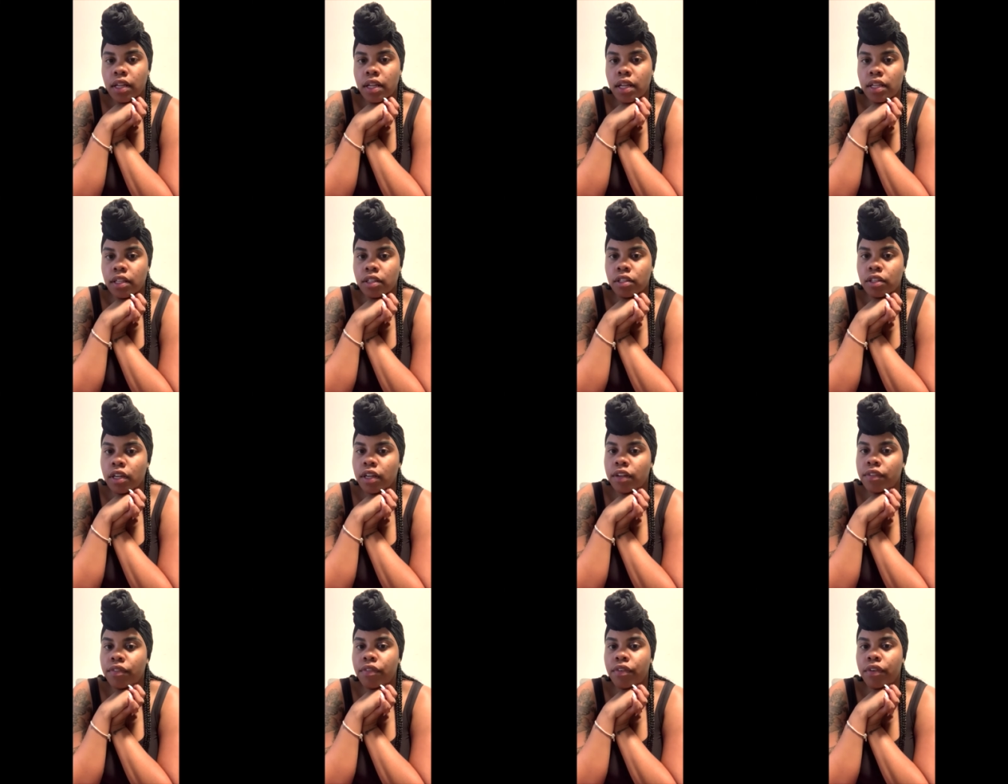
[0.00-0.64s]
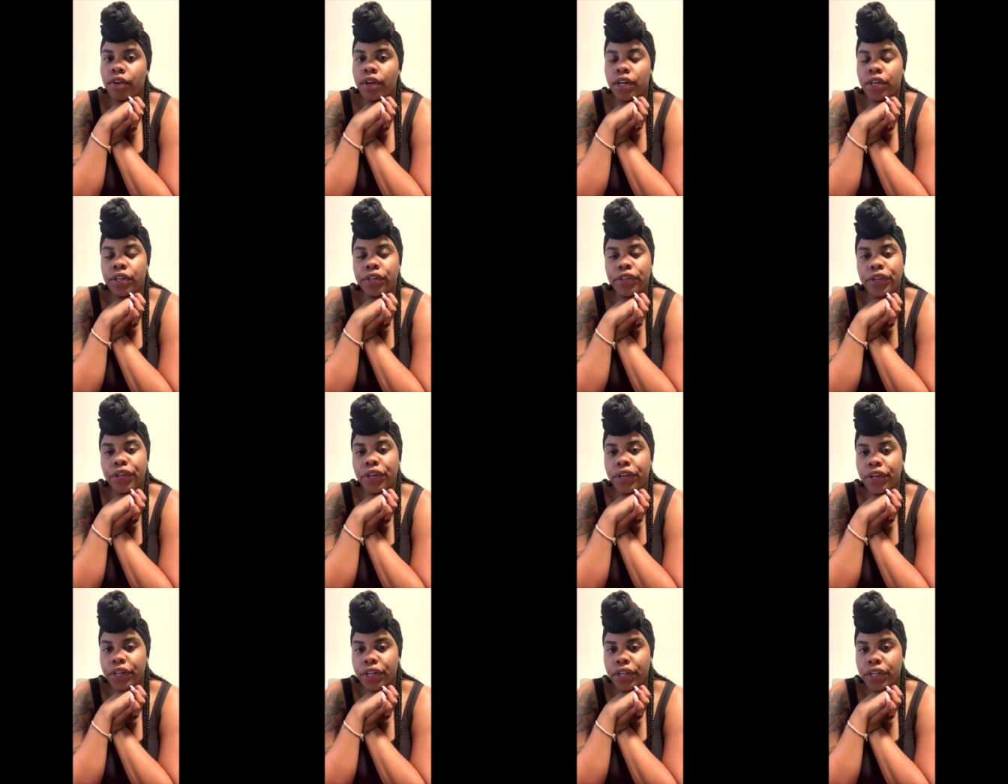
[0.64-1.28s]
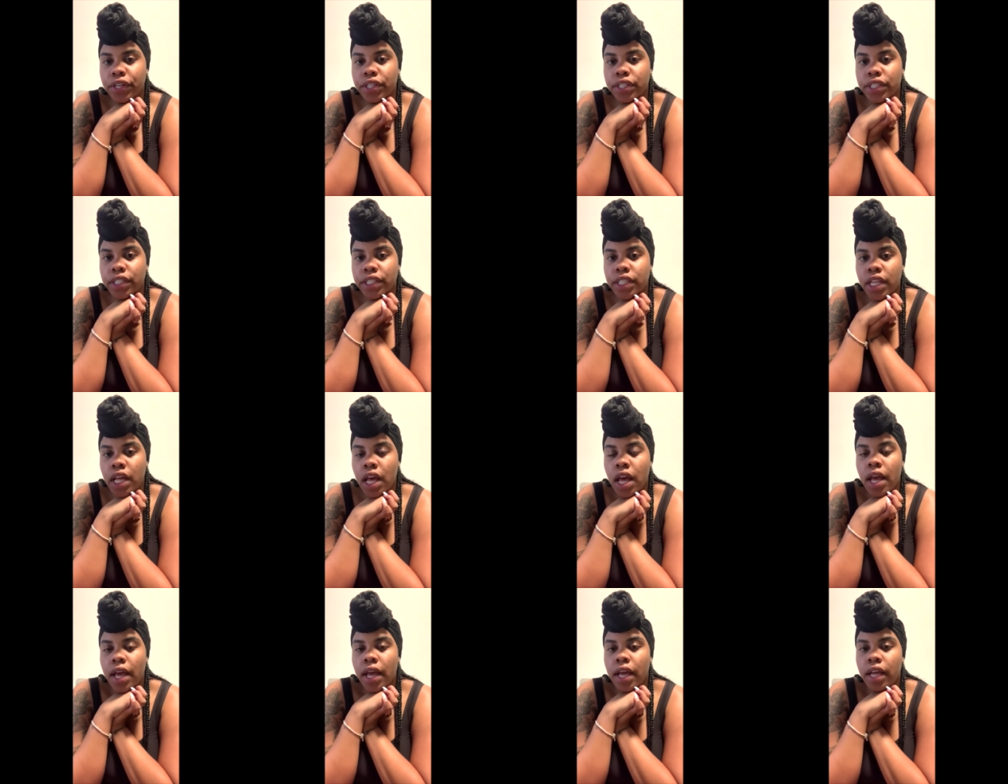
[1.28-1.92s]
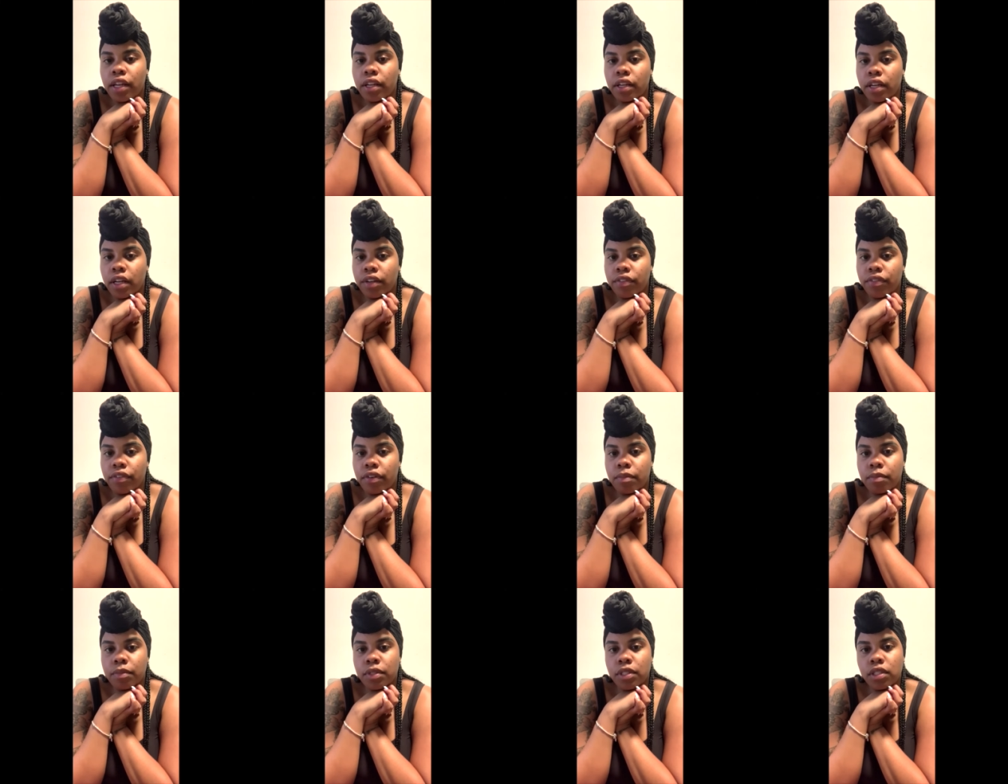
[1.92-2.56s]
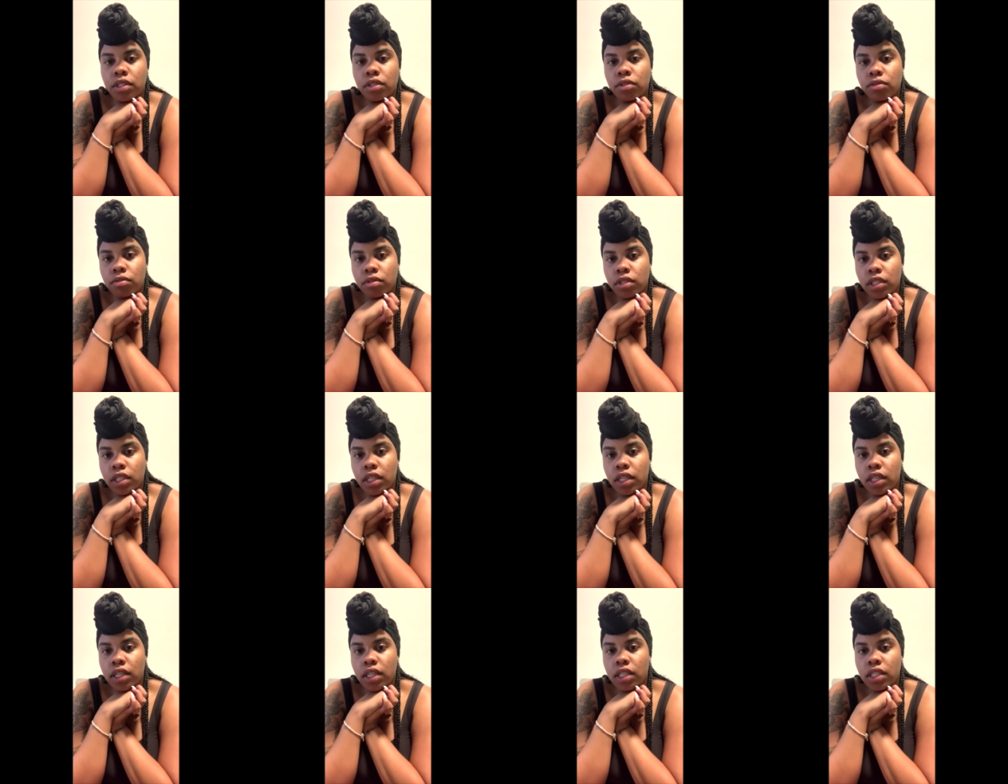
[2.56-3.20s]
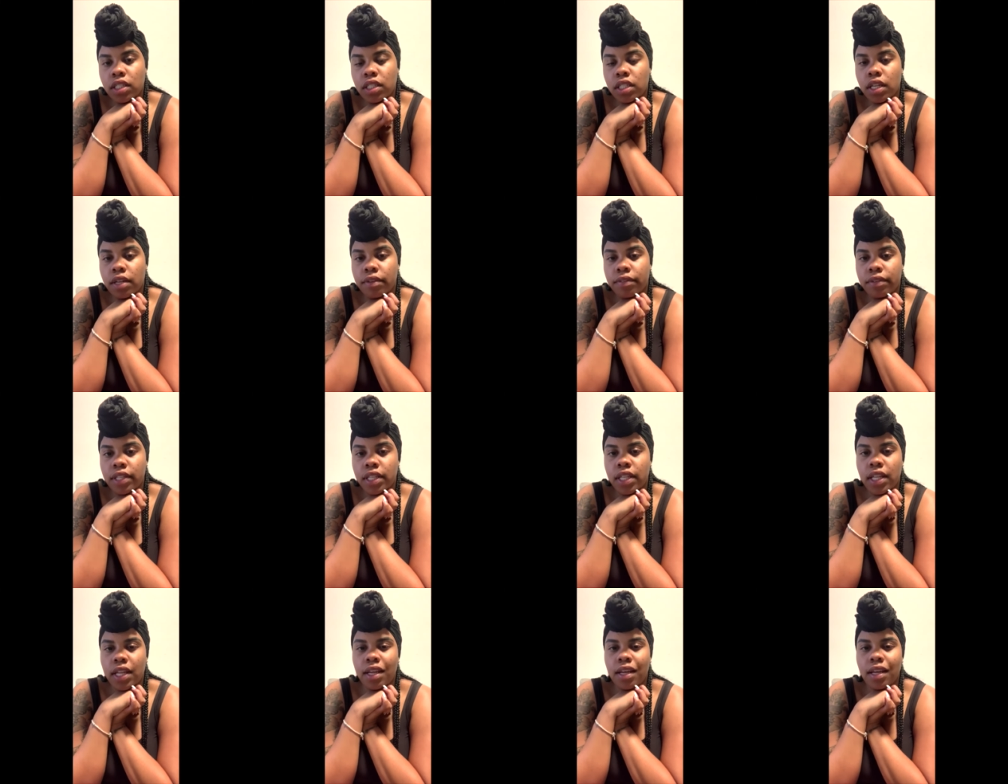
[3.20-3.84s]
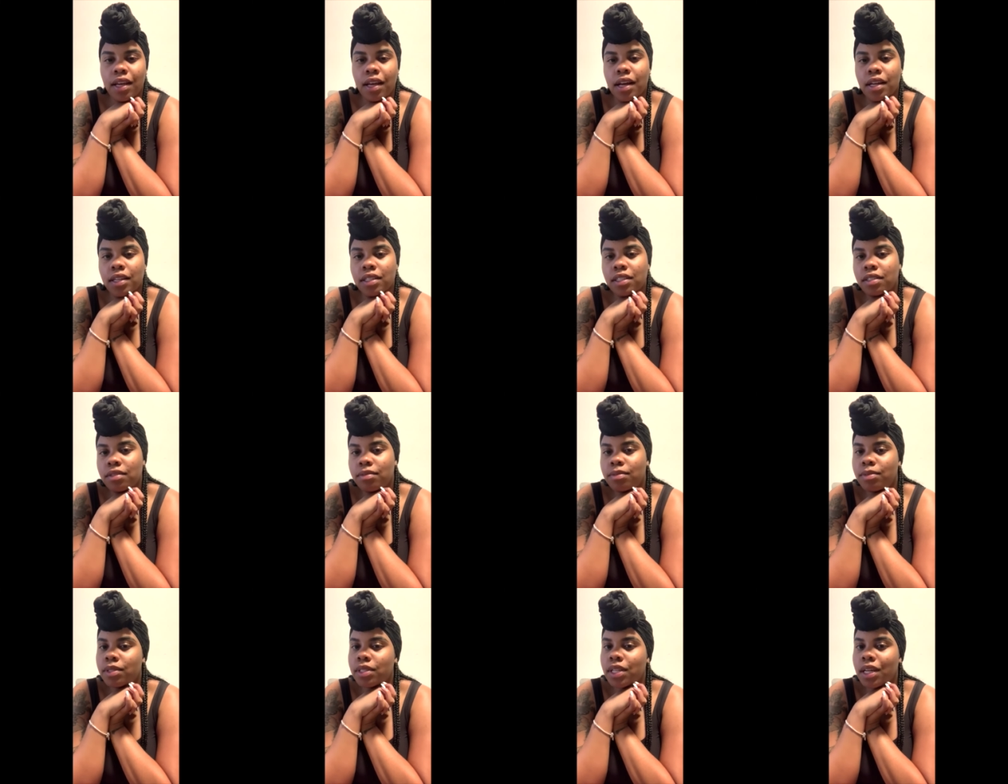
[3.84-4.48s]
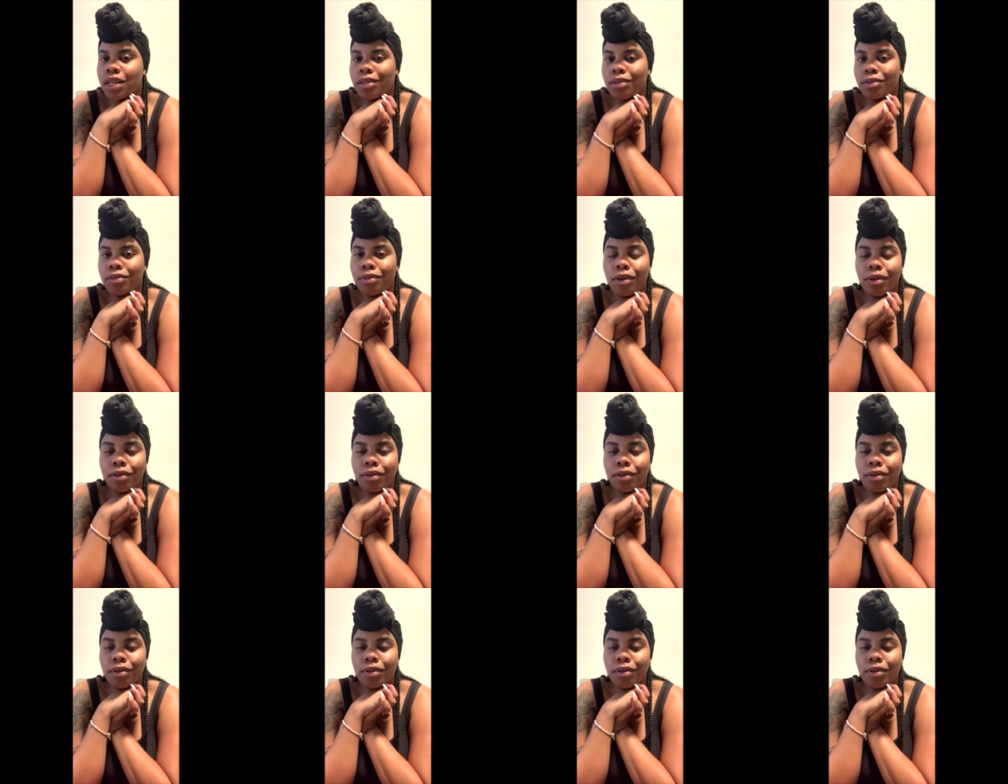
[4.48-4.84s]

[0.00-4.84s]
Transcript: looking for a nurse and looking for masseuses and everything, I just was like,